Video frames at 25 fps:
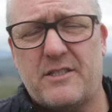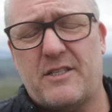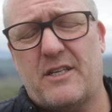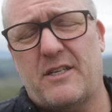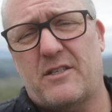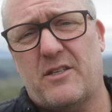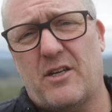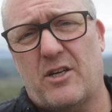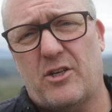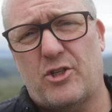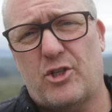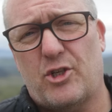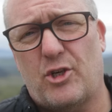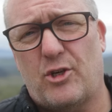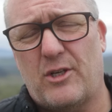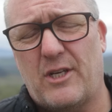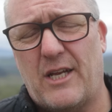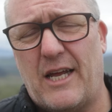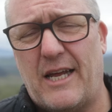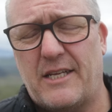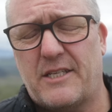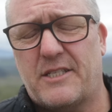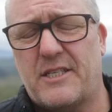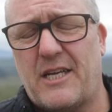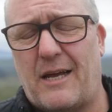Since I shoot
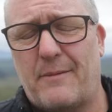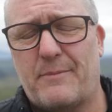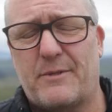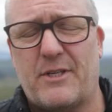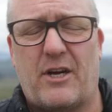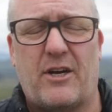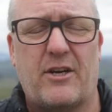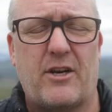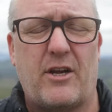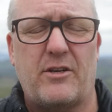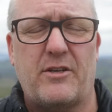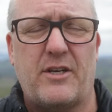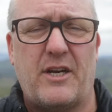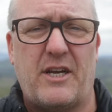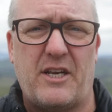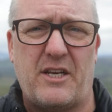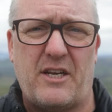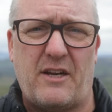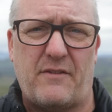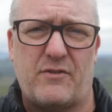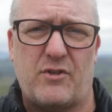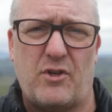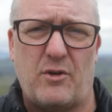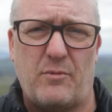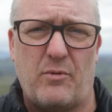landscapes, I don't need an
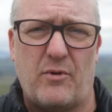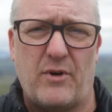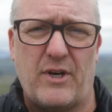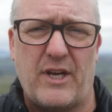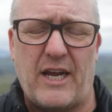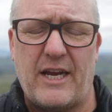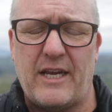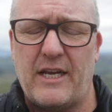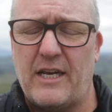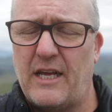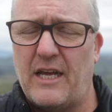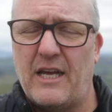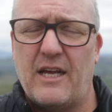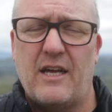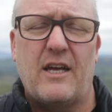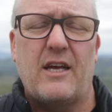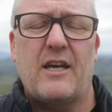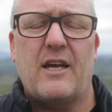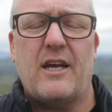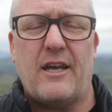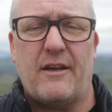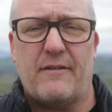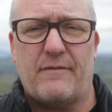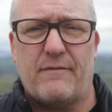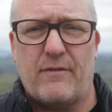f2.8,
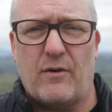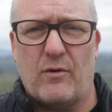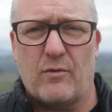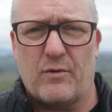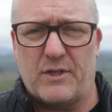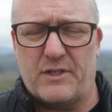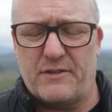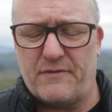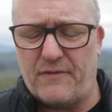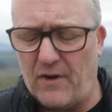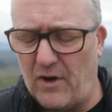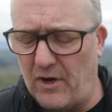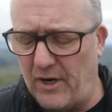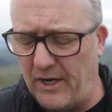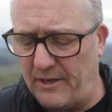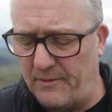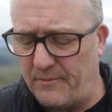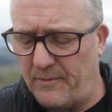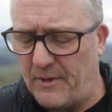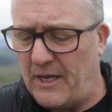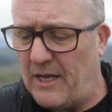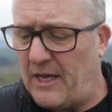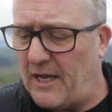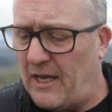f4 is fine.